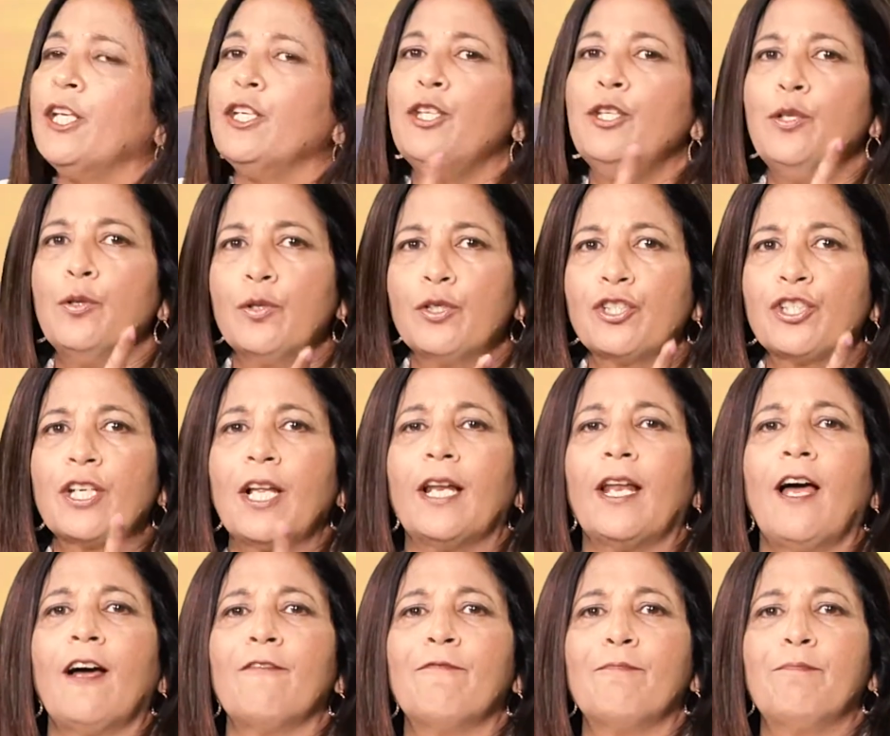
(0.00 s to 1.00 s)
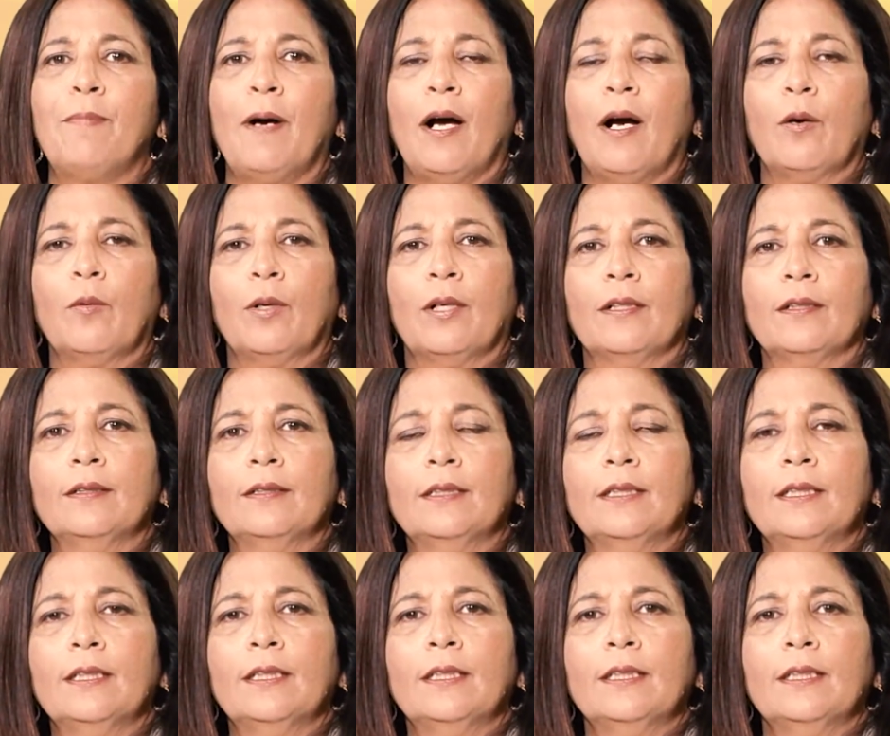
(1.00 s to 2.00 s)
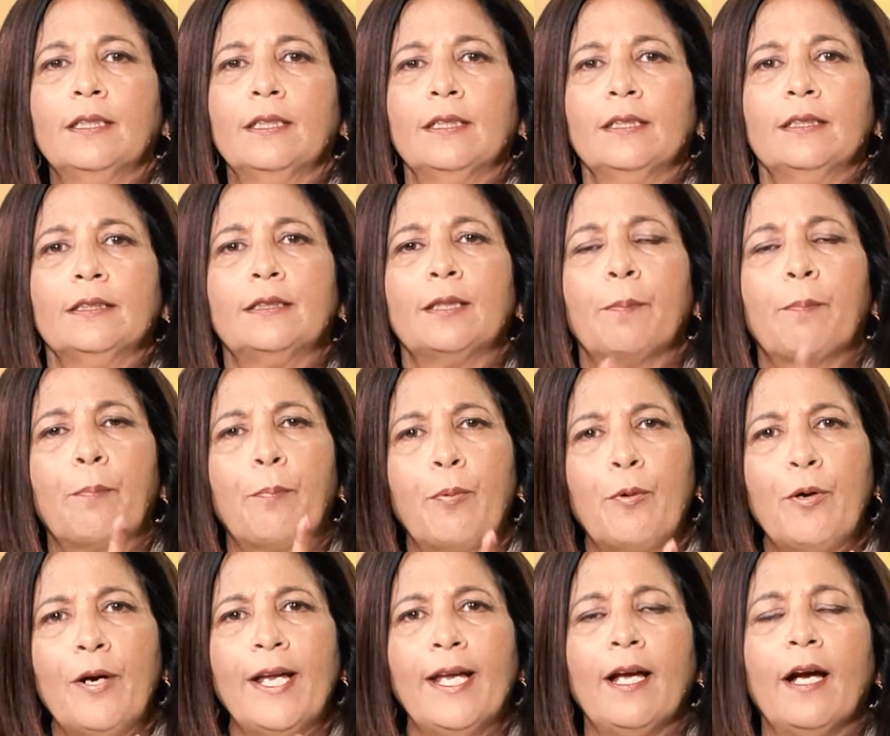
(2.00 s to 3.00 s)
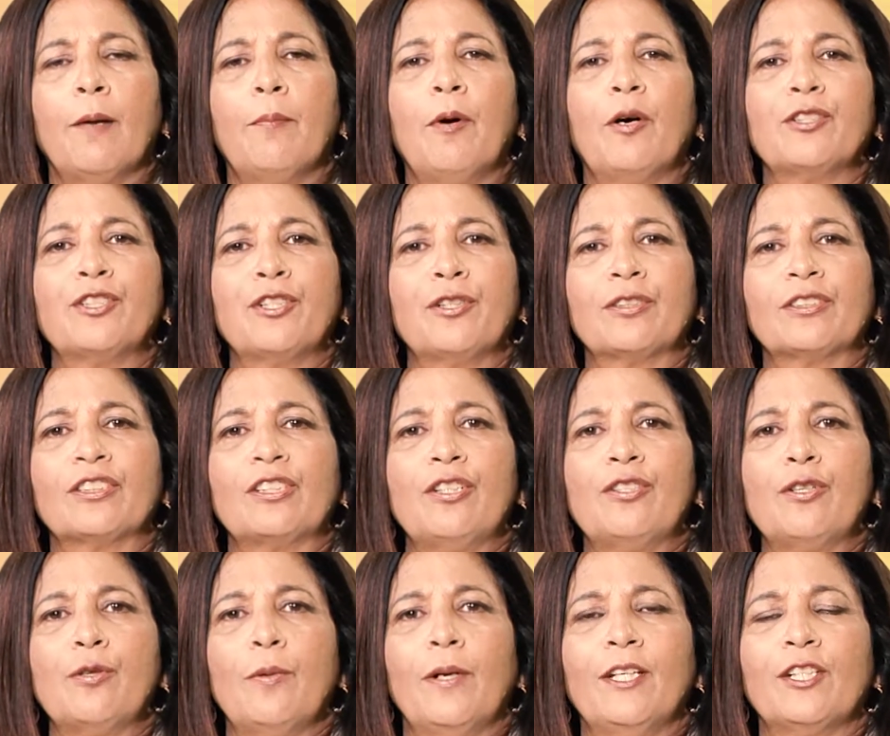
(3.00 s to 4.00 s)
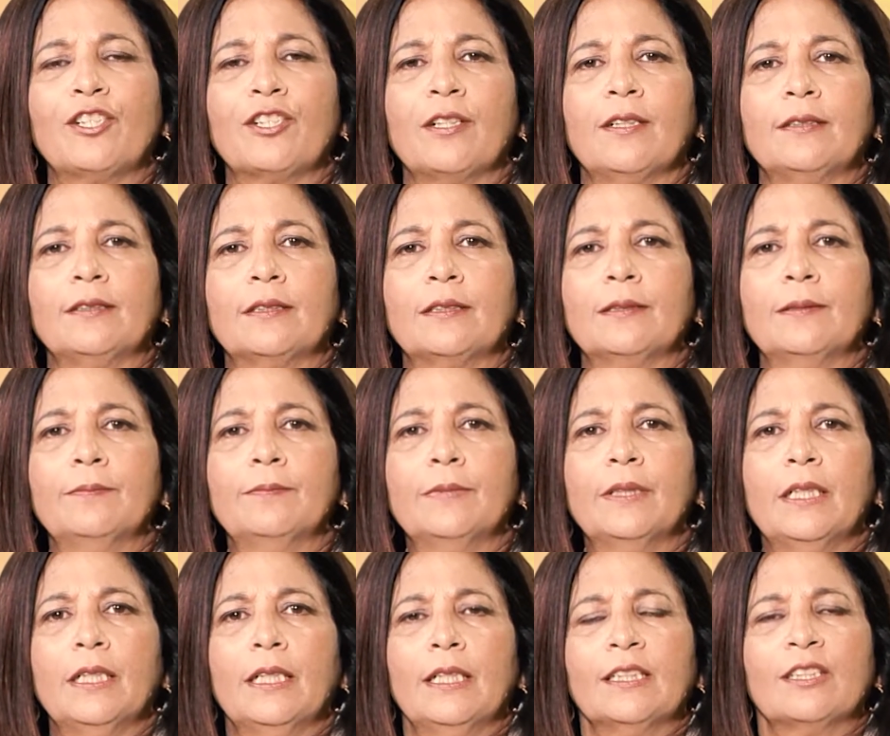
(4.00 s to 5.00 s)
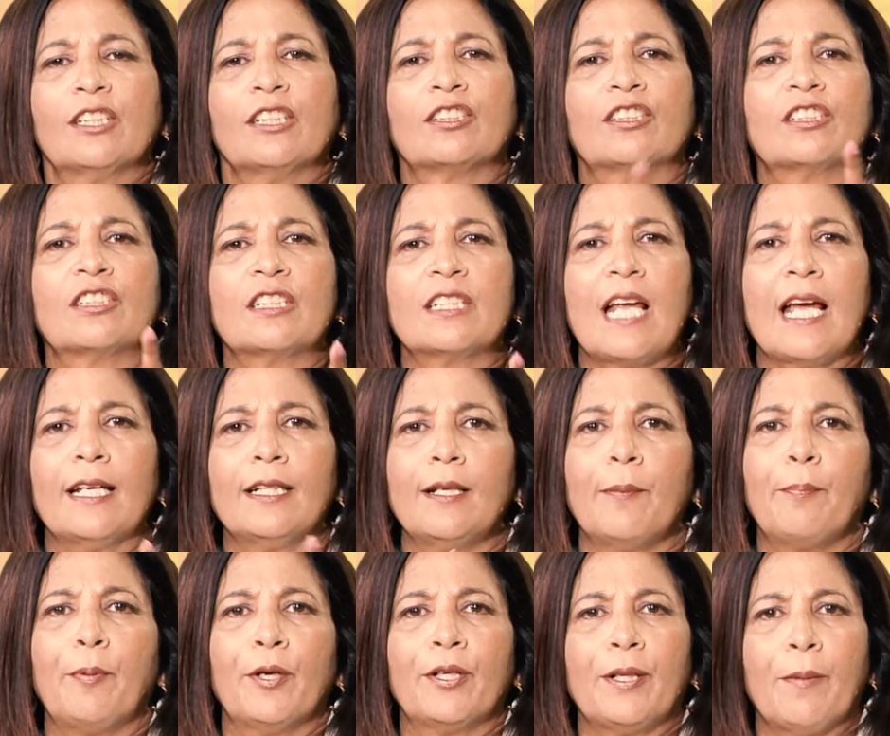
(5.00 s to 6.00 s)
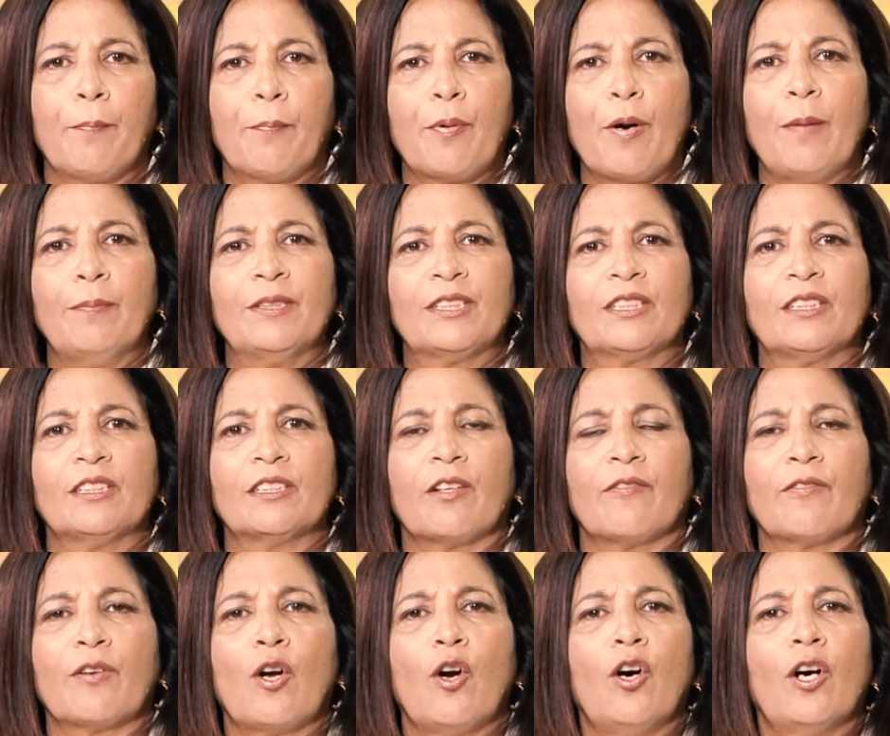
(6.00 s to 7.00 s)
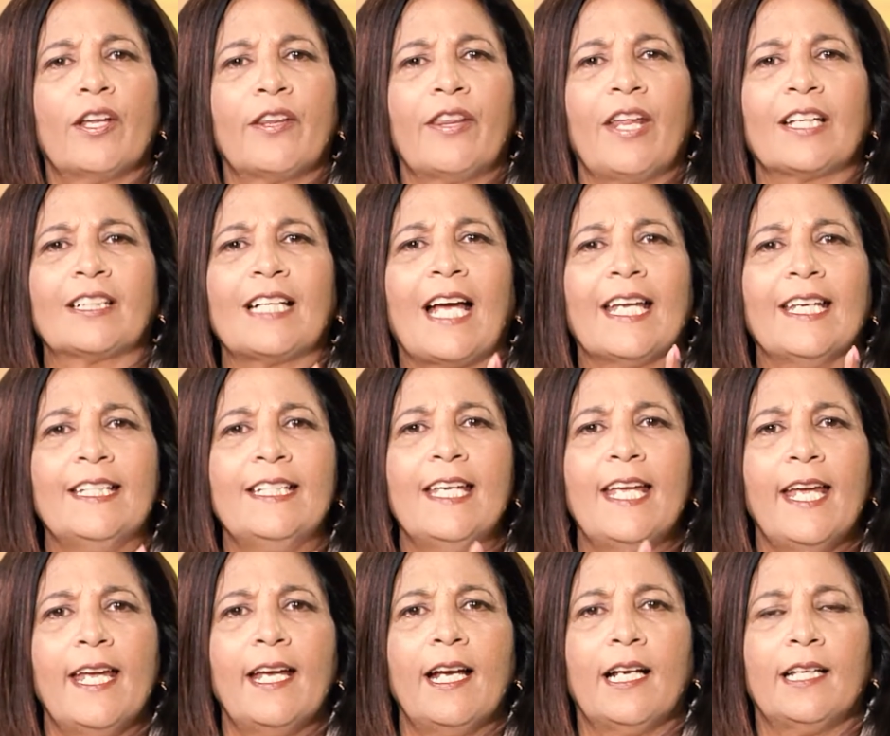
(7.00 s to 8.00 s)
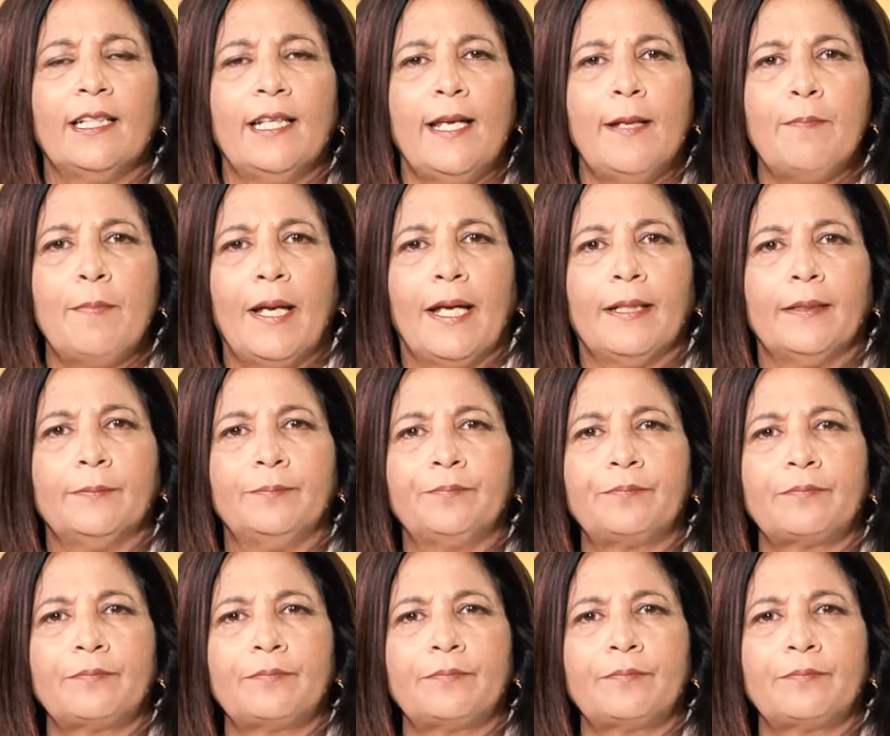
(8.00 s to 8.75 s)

you shall have power to pray about your situations, to stand upon the promises of God that are yea and amen,